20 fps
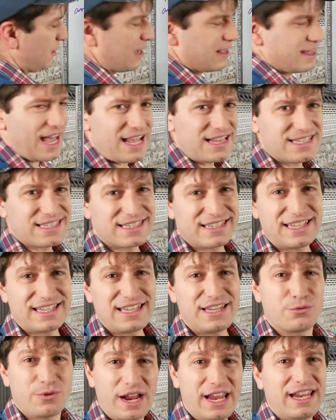And that's
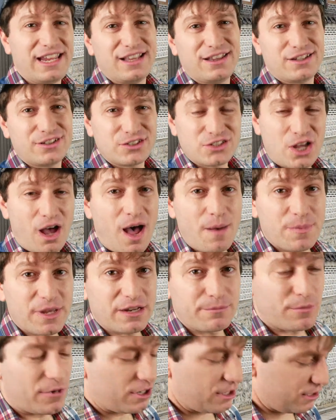the regular
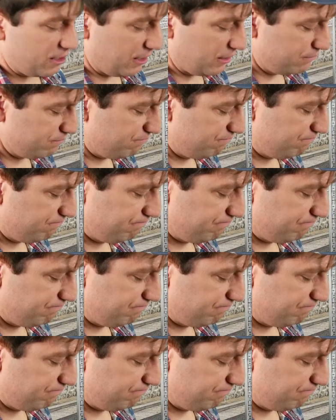topic marker.